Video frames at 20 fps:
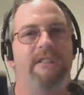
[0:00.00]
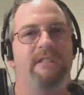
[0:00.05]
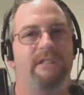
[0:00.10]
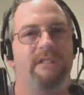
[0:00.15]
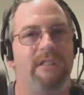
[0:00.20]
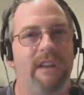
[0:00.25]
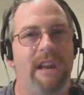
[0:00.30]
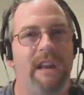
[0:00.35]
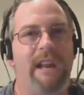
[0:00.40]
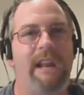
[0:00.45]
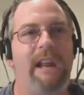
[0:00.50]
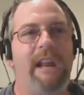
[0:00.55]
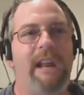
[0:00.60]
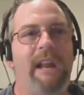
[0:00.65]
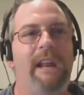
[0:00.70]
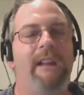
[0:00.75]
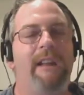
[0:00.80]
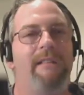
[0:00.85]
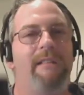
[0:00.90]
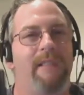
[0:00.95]

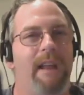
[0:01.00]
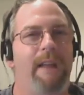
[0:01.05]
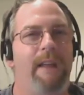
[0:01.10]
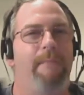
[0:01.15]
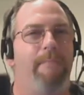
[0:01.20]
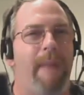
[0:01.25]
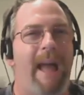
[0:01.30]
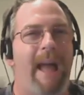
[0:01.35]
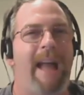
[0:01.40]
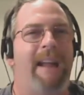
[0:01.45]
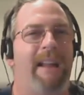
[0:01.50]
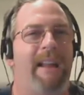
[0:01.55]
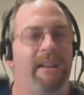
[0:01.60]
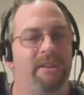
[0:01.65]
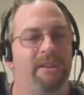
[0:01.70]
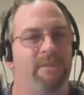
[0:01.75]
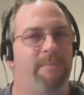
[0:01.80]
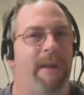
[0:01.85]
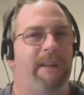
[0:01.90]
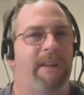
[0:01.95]
sneaky, deep packet
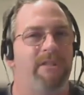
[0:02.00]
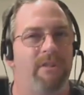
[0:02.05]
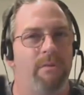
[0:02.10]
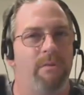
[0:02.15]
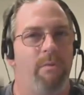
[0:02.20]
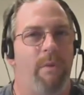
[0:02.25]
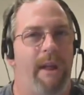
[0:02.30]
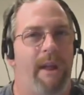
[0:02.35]
inspection